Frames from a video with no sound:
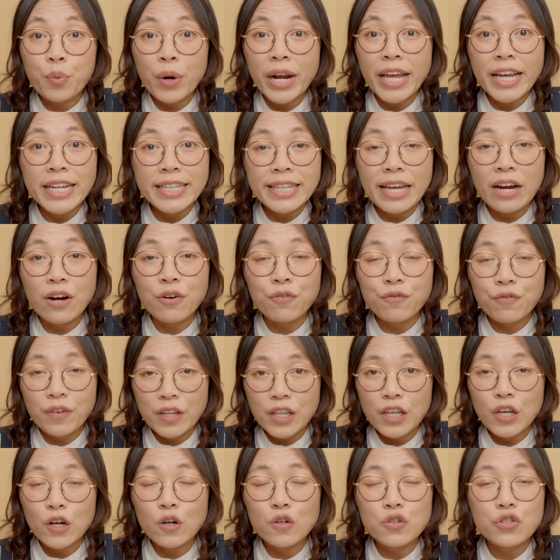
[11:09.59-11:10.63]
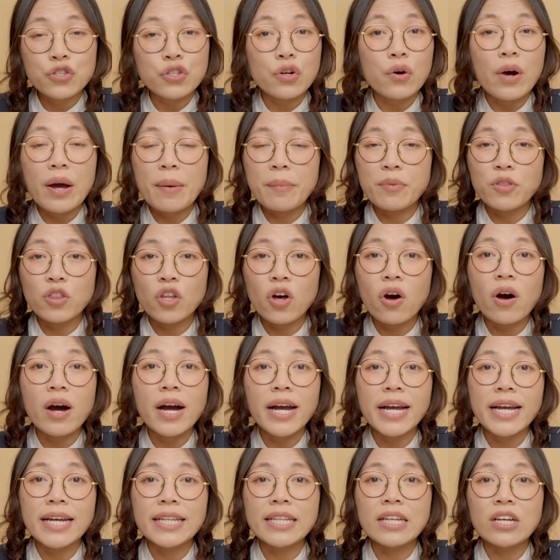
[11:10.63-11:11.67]
breakdown video, so I'm
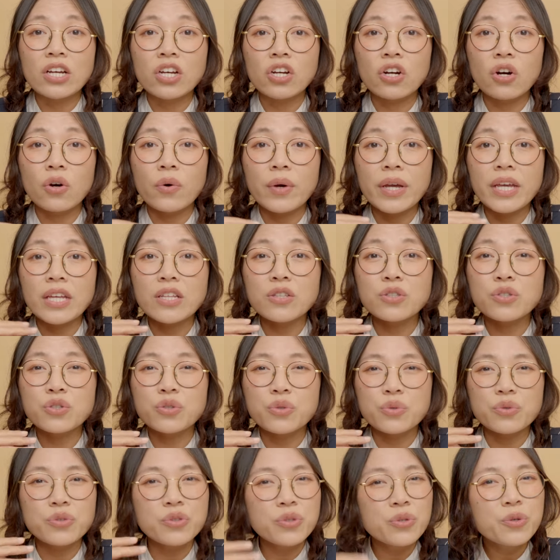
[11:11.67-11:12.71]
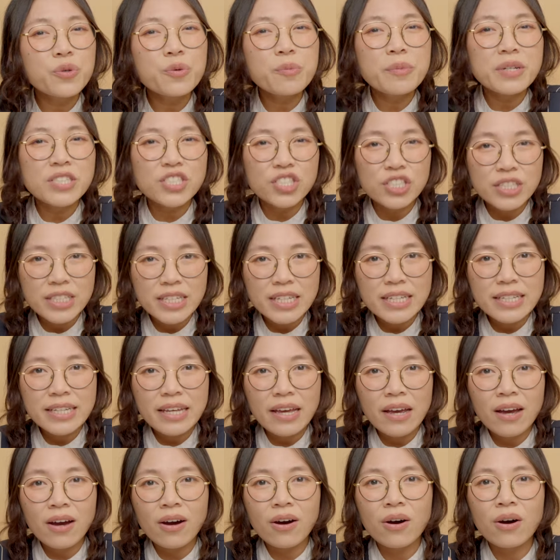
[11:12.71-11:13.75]
not gonna go into too much
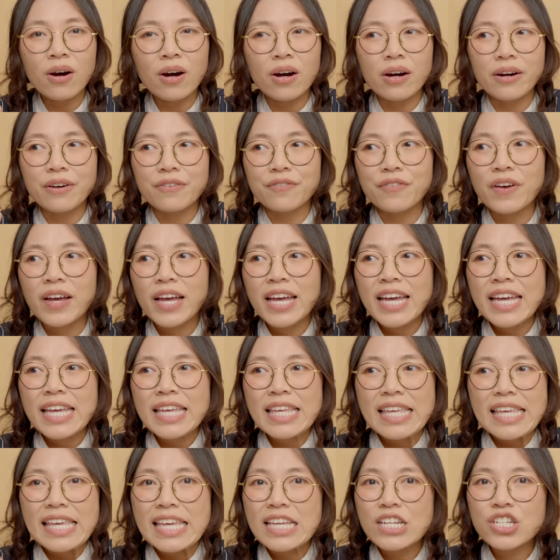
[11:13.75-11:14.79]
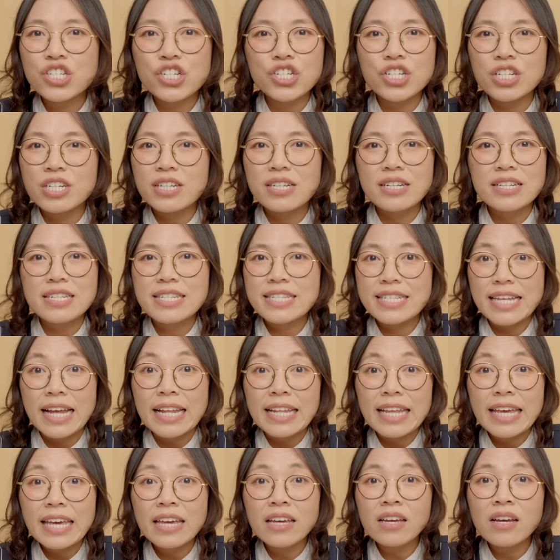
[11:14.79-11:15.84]
detail of each
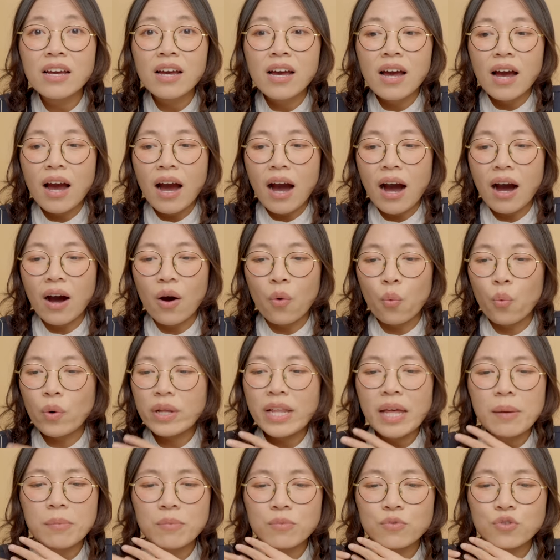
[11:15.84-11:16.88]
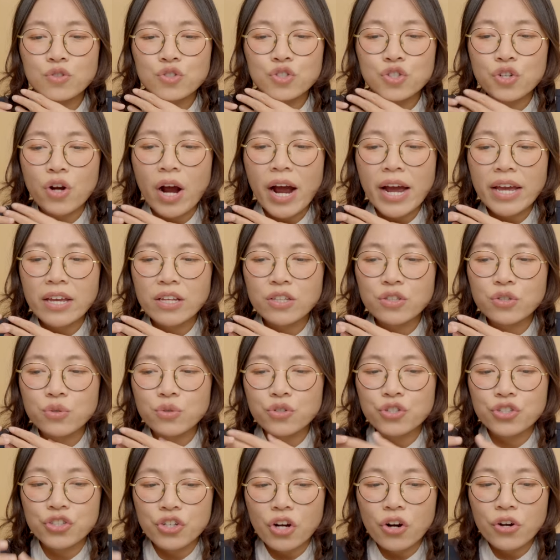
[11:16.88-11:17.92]
setting. What I'm trying to
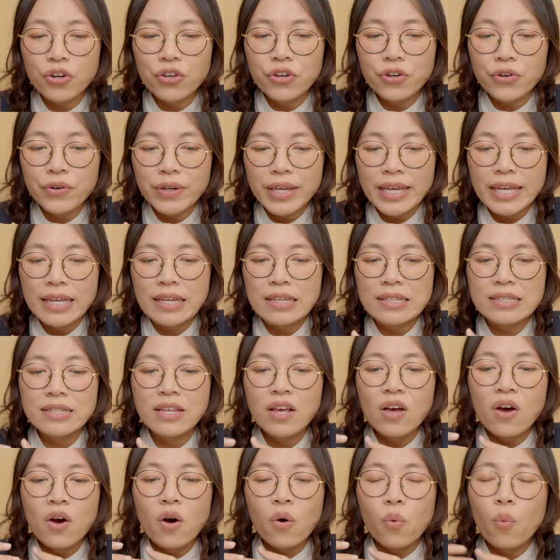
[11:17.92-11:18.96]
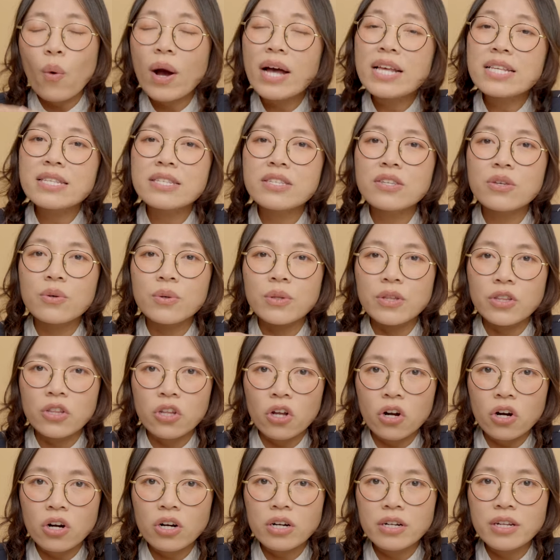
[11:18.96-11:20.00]
show you is once you
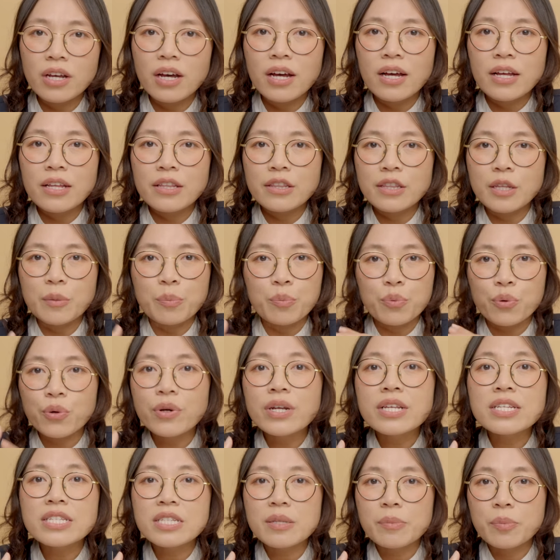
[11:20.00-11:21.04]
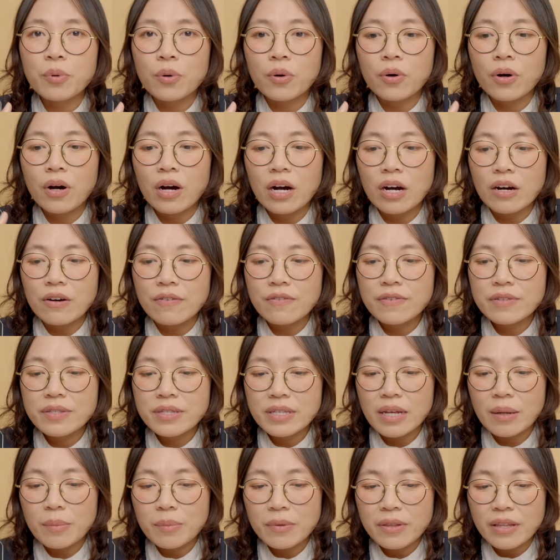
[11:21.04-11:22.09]
learn the principle of
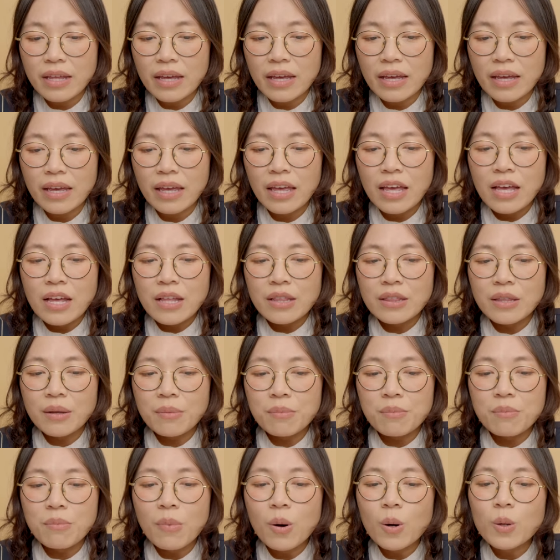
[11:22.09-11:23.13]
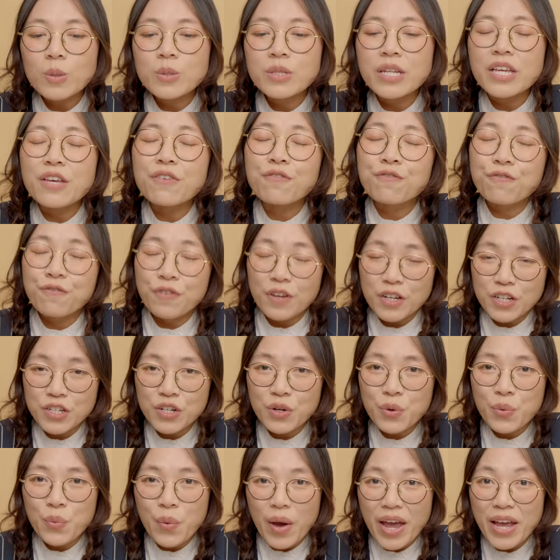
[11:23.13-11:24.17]
something, the most
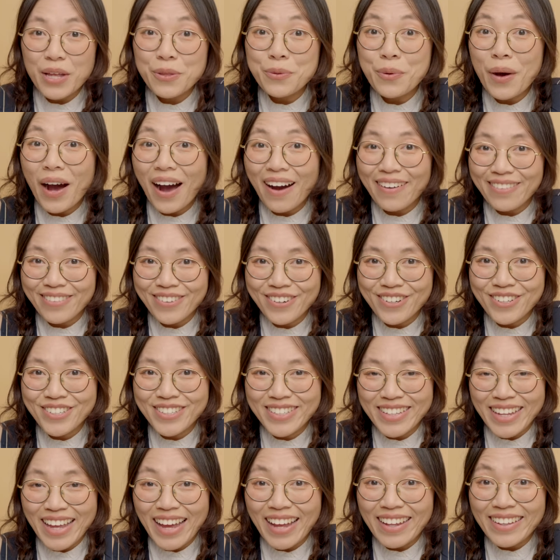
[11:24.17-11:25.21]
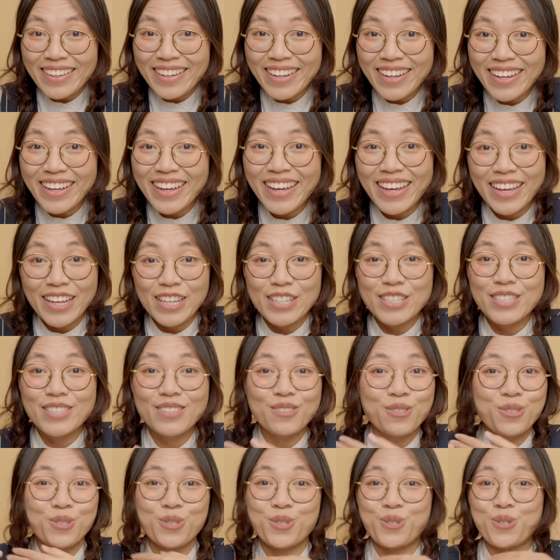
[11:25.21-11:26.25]
efficient way to understand it is
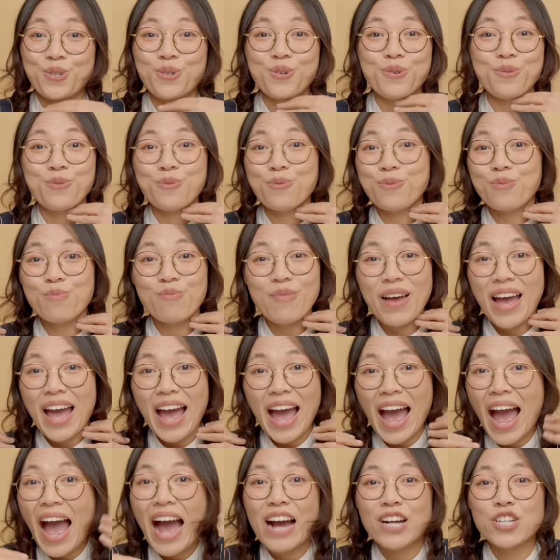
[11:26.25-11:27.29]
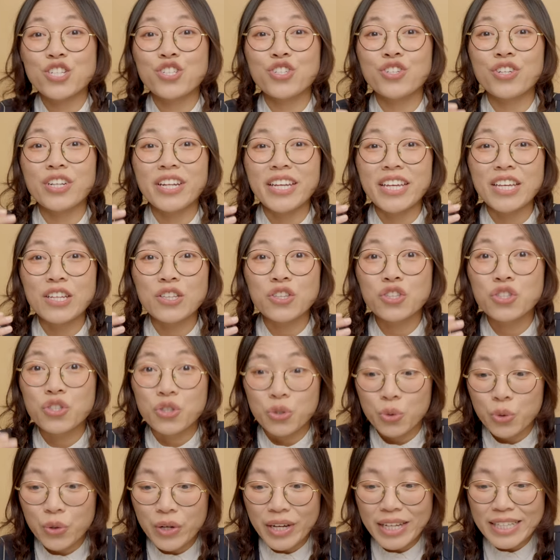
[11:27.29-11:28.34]
to actually
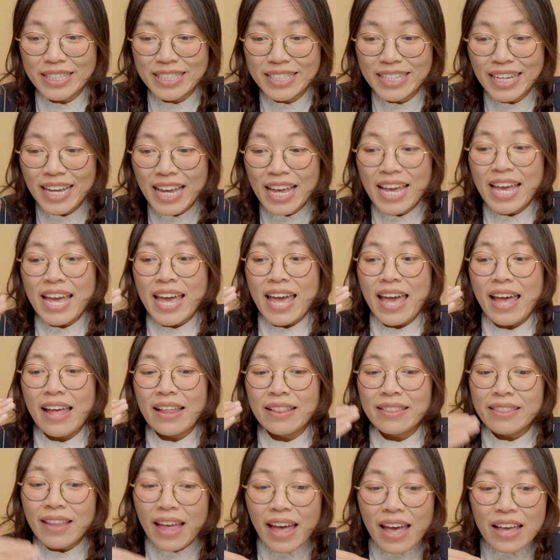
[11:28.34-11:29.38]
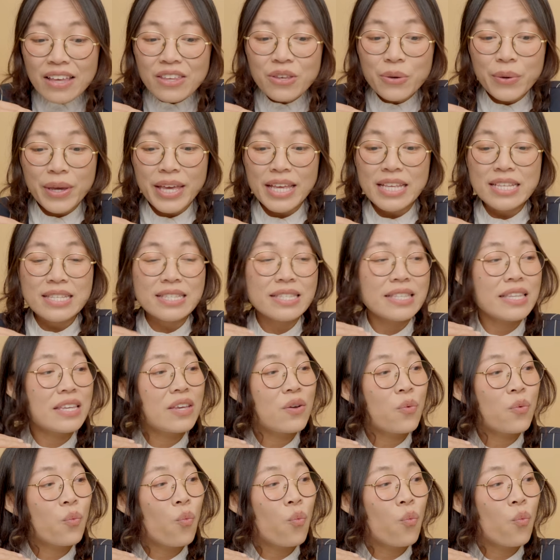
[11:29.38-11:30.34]
do it, and then you can see